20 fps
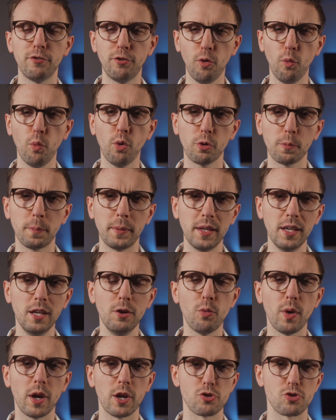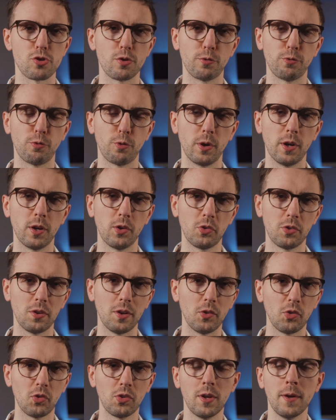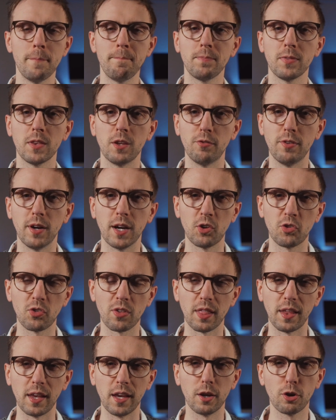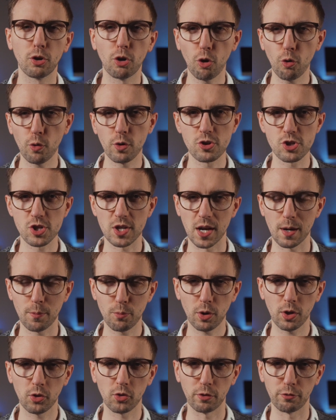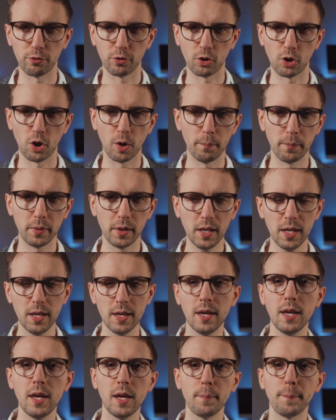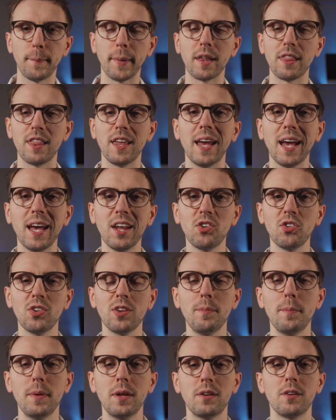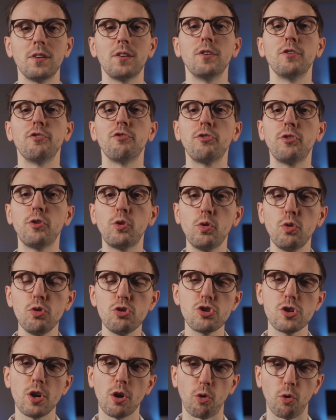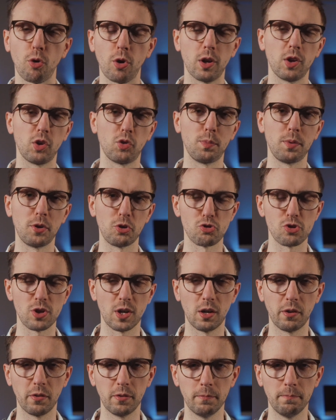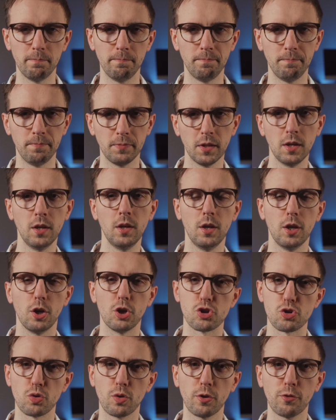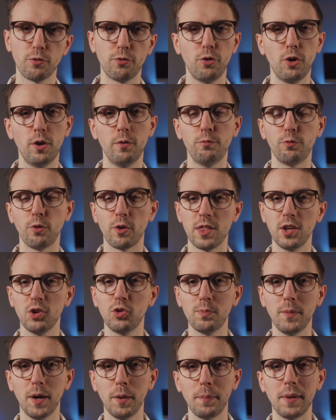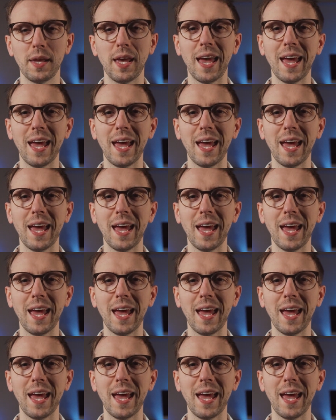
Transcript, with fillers: forward P E ratio, for instance, divides the current share price of a company by the estimated future earnings per share. A short form for this might be